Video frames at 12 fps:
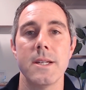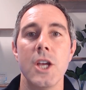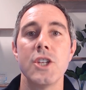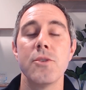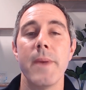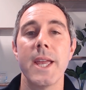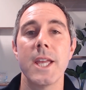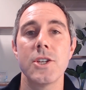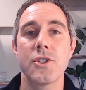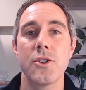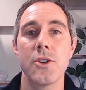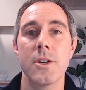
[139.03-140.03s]
So making
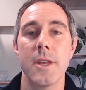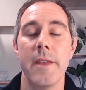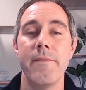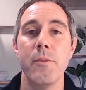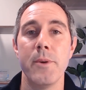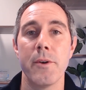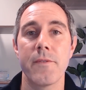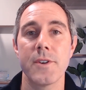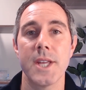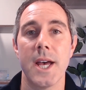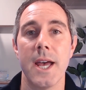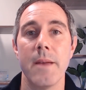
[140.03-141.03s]
sure if you bill for
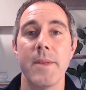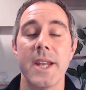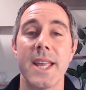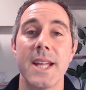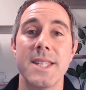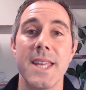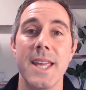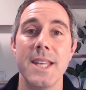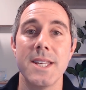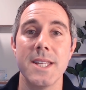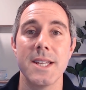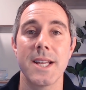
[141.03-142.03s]
time that it gets
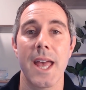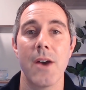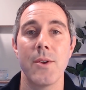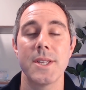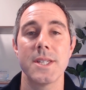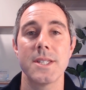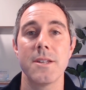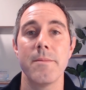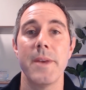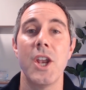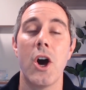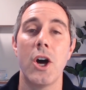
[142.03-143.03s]
into the accounting system
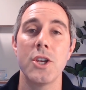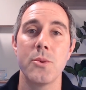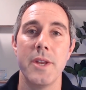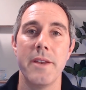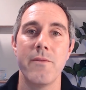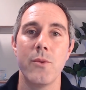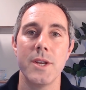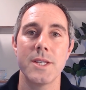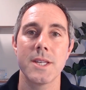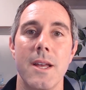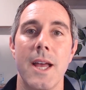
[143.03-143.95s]
and onto an invoice